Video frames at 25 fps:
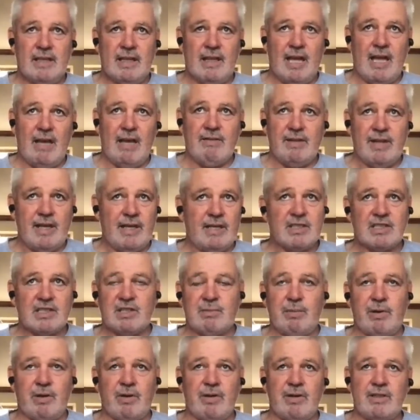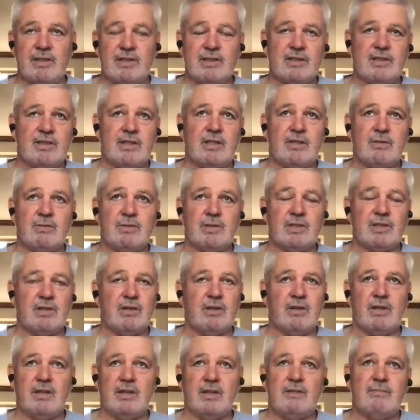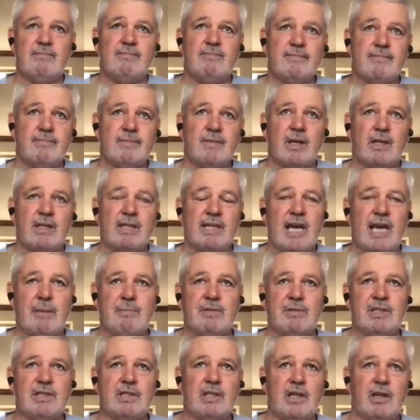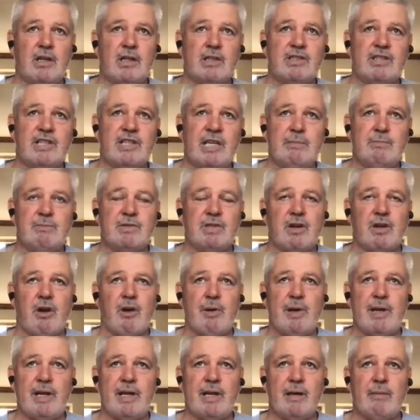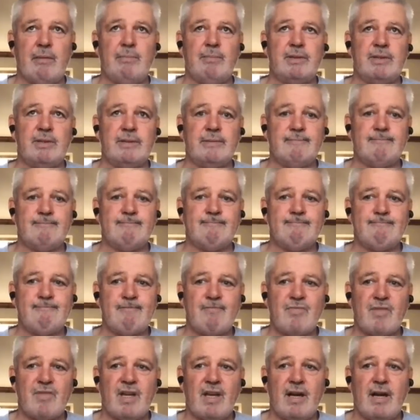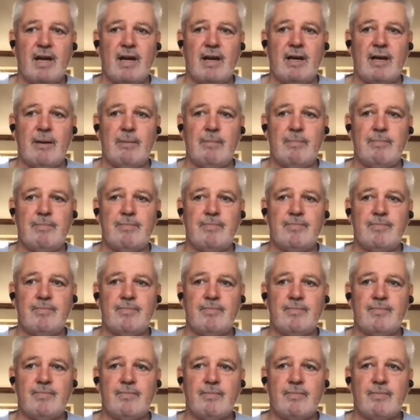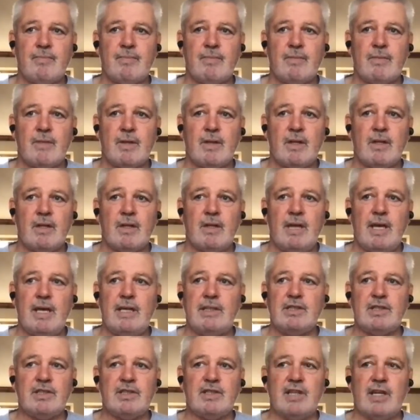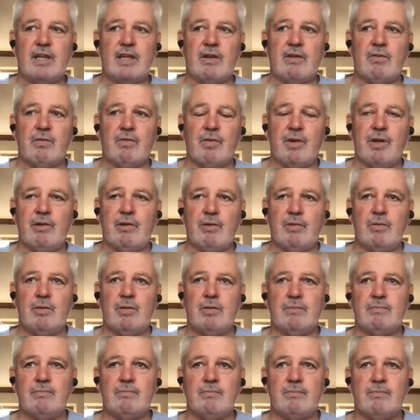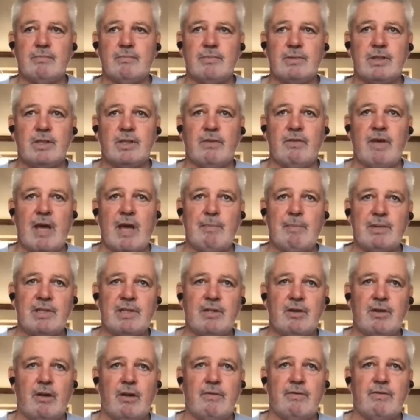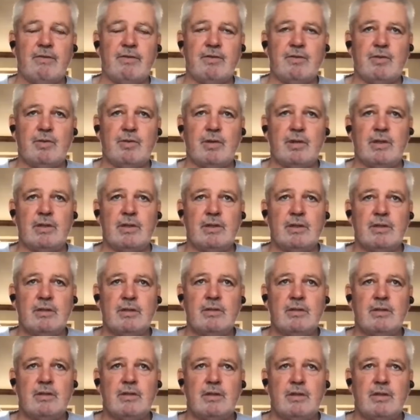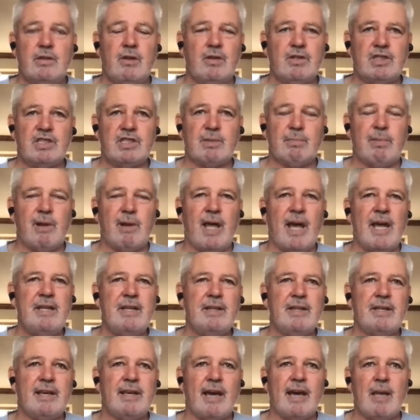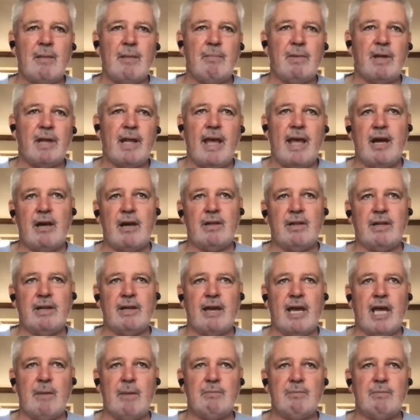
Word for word: having that experience was good, and I captained a lot of teams growing up. And, um, yeah, just had a real sort of appetite for not just playing the game, but how the game